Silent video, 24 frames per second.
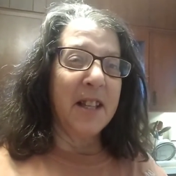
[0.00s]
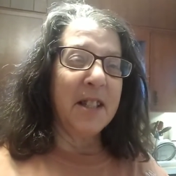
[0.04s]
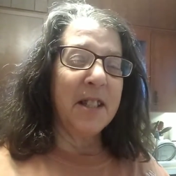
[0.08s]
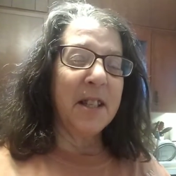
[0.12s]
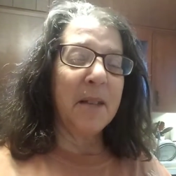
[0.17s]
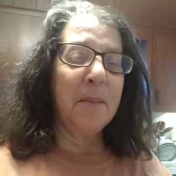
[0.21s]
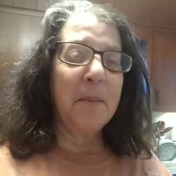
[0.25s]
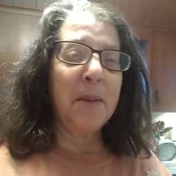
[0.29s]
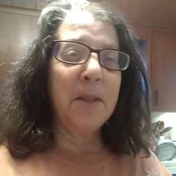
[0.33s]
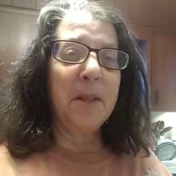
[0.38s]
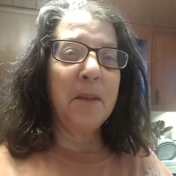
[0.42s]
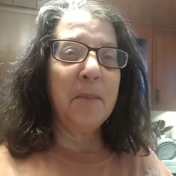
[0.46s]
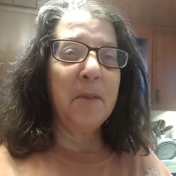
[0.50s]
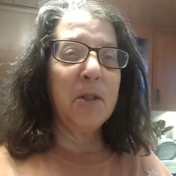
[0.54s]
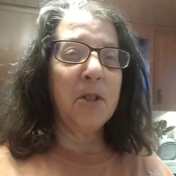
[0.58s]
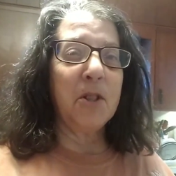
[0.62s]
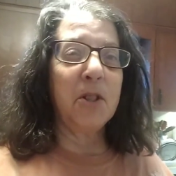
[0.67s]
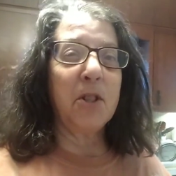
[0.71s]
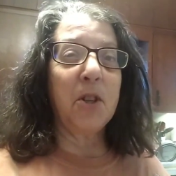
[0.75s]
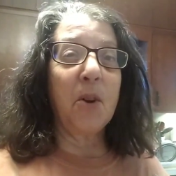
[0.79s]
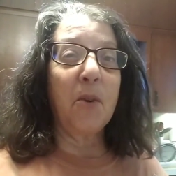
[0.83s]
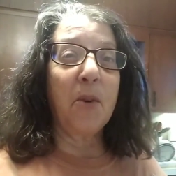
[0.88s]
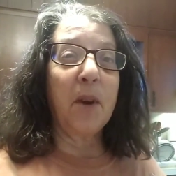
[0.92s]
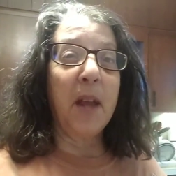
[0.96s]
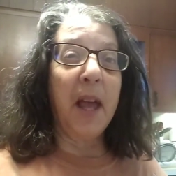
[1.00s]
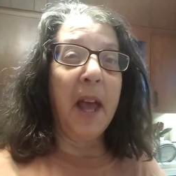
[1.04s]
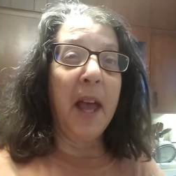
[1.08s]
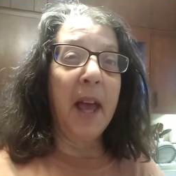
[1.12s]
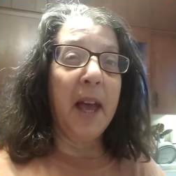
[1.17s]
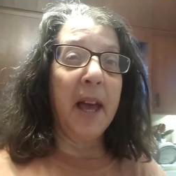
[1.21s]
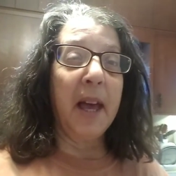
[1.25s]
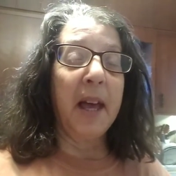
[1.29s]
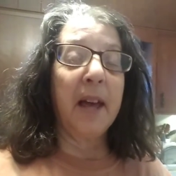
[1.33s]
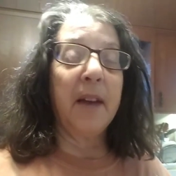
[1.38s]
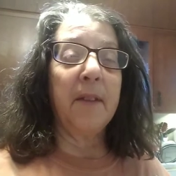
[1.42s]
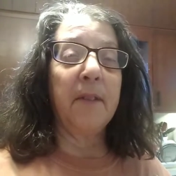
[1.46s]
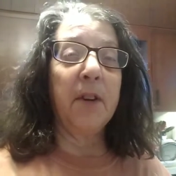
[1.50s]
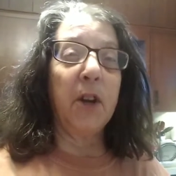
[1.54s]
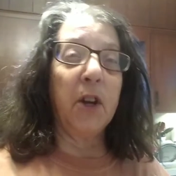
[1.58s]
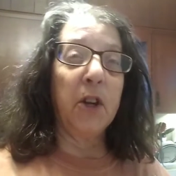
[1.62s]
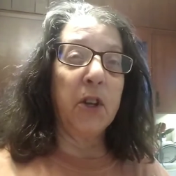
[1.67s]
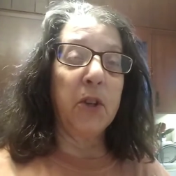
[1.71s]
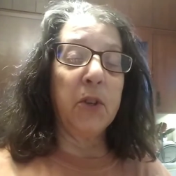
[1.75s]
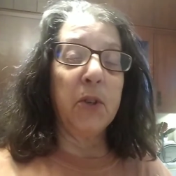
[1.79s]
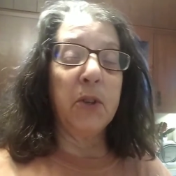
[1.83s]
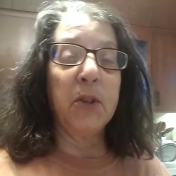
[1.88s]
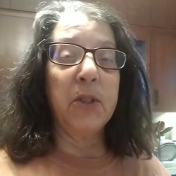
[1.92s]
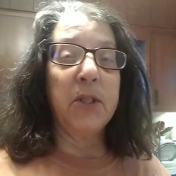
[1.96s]
Some of them just don't have
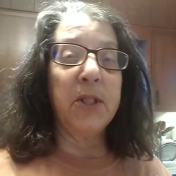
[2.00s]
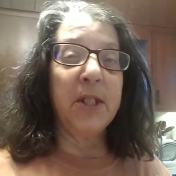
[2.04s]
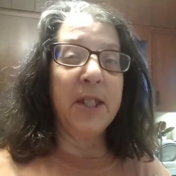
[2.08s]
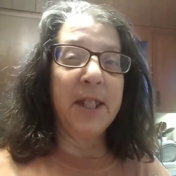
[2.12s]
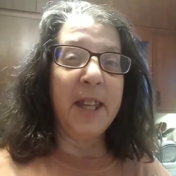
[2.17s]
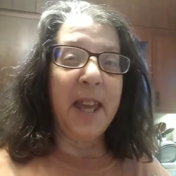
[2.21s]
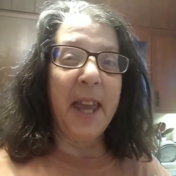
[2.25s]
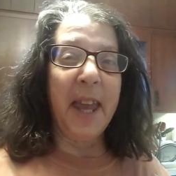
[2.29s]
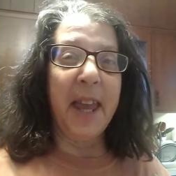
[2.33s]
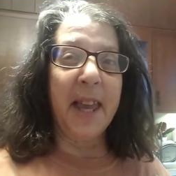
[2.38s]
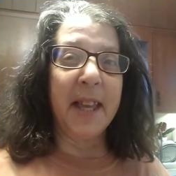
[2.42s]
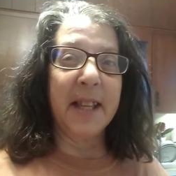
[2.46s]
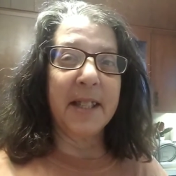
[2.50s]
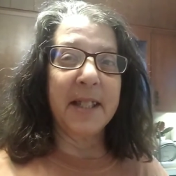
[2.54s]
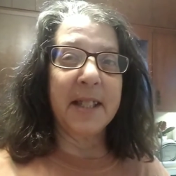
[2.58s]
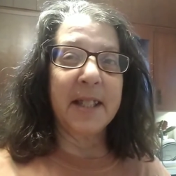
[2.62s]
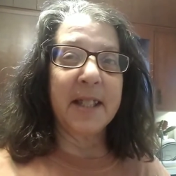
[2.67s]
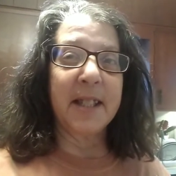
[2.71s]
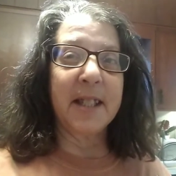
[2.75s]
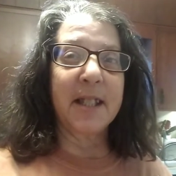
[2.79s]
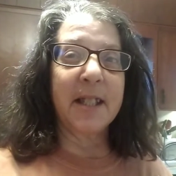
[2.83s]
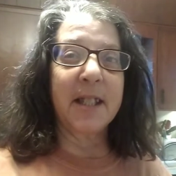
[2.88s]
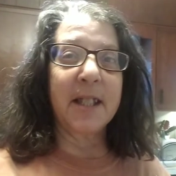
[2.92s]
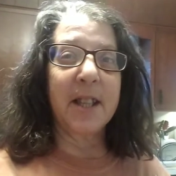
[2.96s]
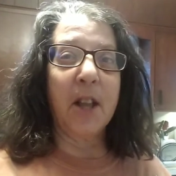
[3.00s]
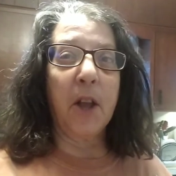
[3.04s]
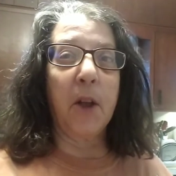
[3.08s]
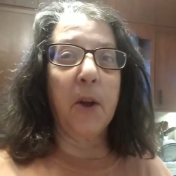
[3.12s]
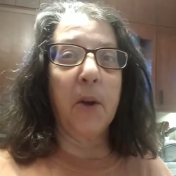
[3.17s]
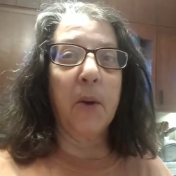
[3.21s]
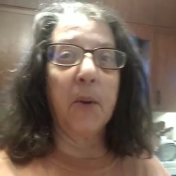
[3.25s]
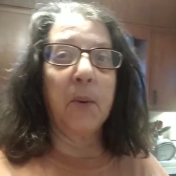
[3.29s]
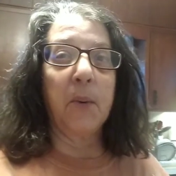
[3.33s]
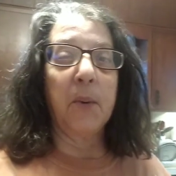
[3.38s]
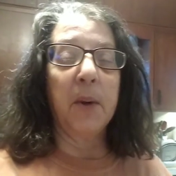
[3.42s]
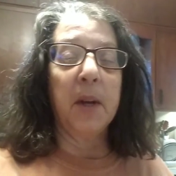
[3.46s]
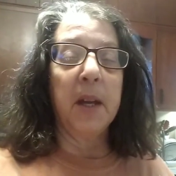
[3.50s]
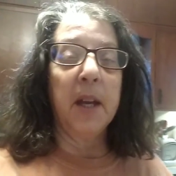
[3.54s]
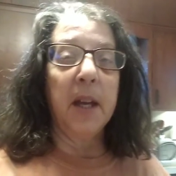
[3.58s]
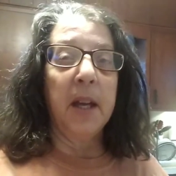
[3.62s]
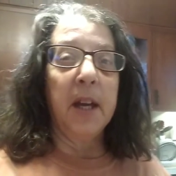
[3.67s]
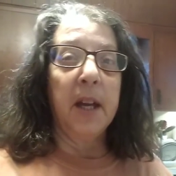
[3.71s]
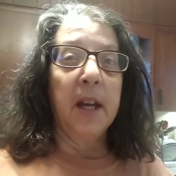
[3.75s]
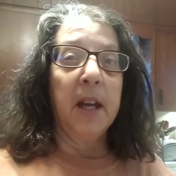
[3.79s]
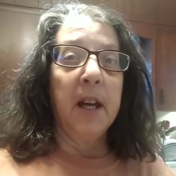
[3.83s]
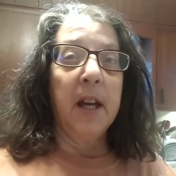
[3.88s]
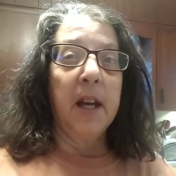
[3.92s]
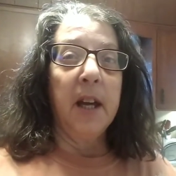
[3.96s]
a good taste. So
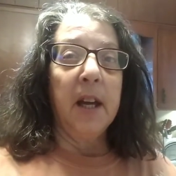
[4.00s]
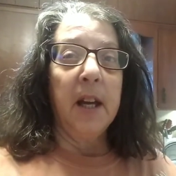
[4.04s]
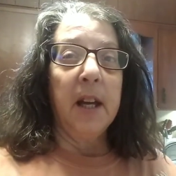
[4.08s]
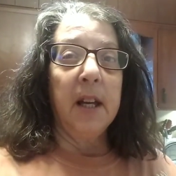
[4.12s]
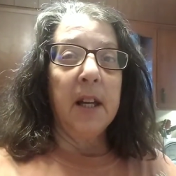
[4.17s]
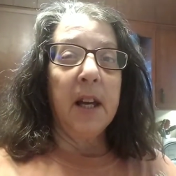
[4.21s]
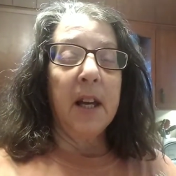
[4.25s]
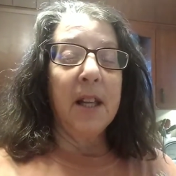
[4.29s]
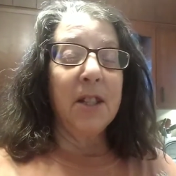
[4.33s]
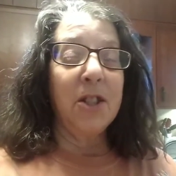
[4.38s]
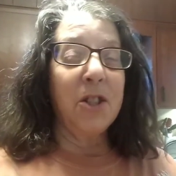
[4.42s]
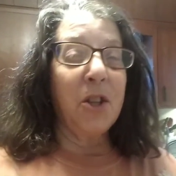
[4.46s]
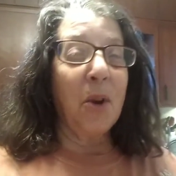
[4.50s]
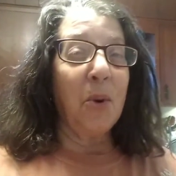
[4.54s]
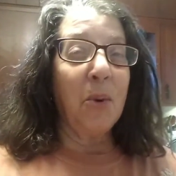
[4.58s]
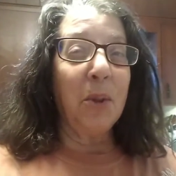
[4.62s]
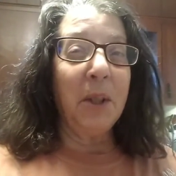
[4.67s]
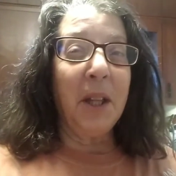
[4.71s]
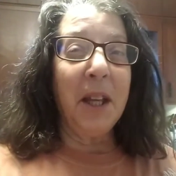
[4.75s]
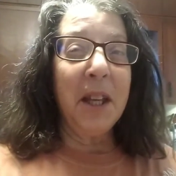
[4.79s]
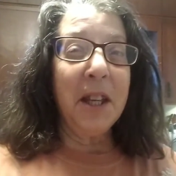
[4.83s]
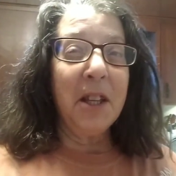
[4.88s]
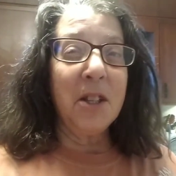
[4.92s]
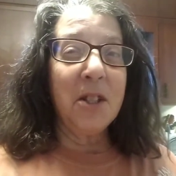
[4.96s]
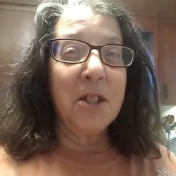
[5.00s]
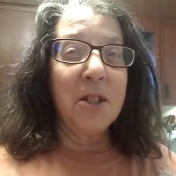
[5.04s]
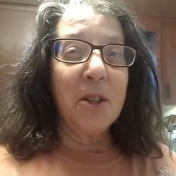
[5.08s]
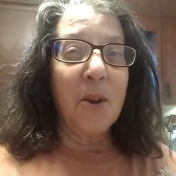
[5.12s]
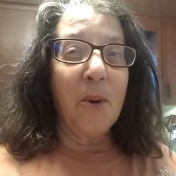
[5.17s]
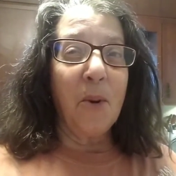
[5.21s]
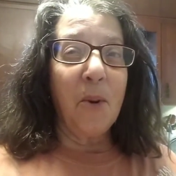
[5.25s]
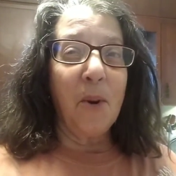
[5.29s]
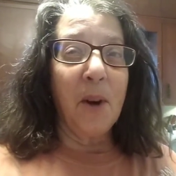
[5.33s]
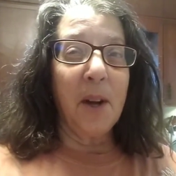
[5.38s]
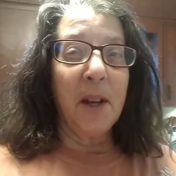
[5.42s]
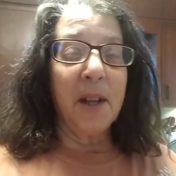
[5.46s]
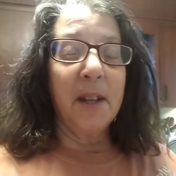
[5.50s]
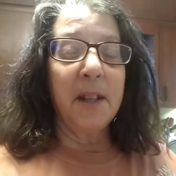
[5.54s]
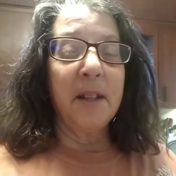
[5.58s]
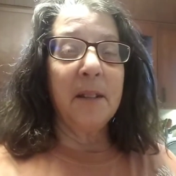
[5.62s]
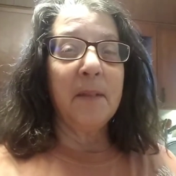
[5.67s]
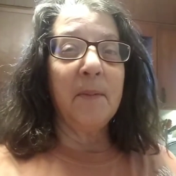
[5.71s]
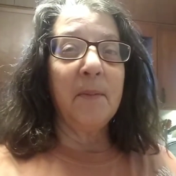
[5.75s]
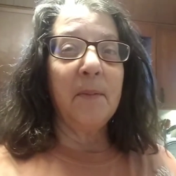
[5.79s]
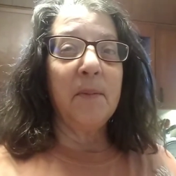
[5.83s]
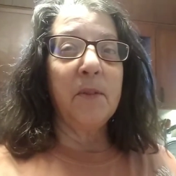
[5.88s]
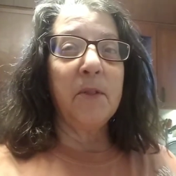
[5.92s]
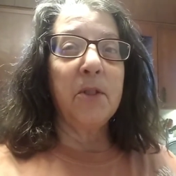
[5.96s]
don't like
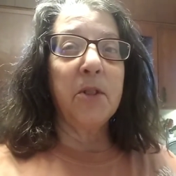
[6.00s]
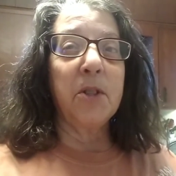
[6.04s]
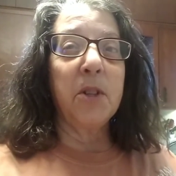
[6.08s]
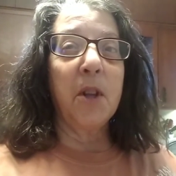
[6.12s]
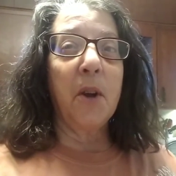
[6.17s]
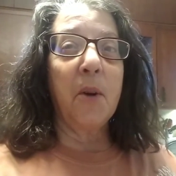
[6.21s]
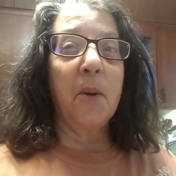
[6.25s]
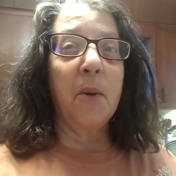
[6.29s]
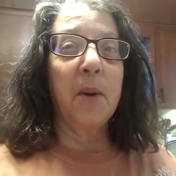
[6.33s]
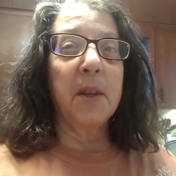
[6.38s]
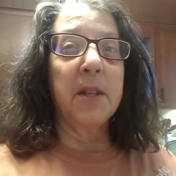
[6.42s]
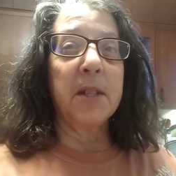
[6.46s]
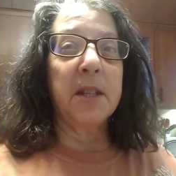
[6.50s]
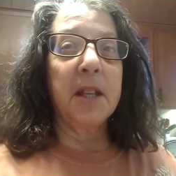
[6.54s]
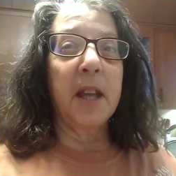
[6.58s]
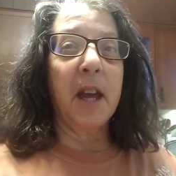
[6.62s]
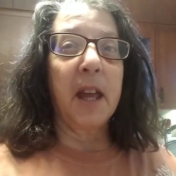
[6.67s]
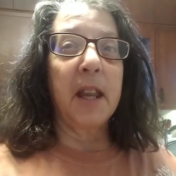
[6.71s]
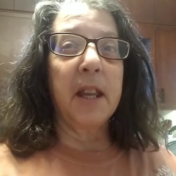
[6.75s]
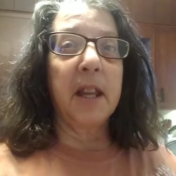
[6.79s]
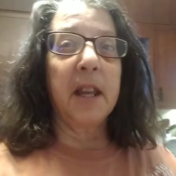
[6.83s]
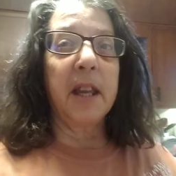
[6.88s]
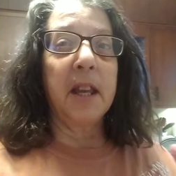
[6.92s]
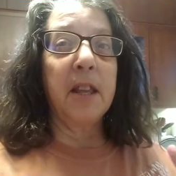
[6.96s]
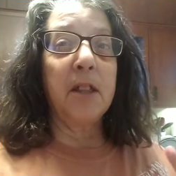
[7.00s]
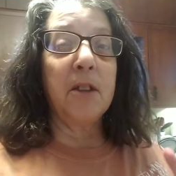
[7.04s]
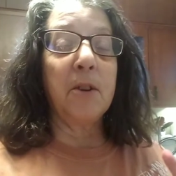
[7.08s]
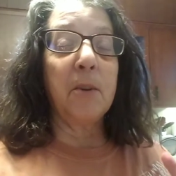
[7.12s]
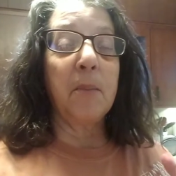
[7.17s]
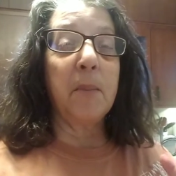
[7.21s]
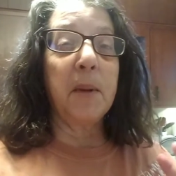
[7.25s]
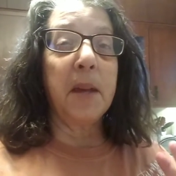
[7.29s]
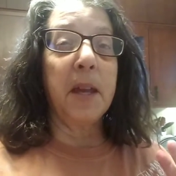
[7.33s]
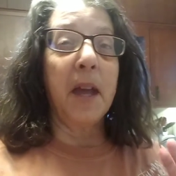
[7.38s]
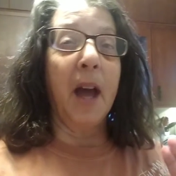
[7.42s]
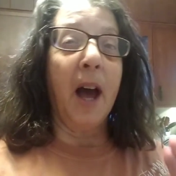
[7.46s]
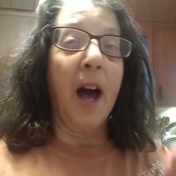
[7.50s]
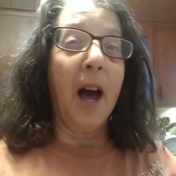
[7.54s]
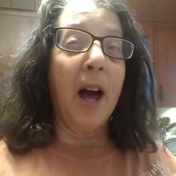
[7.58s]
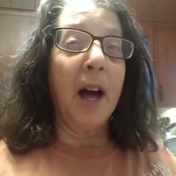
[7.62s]
soy. So it's got to either be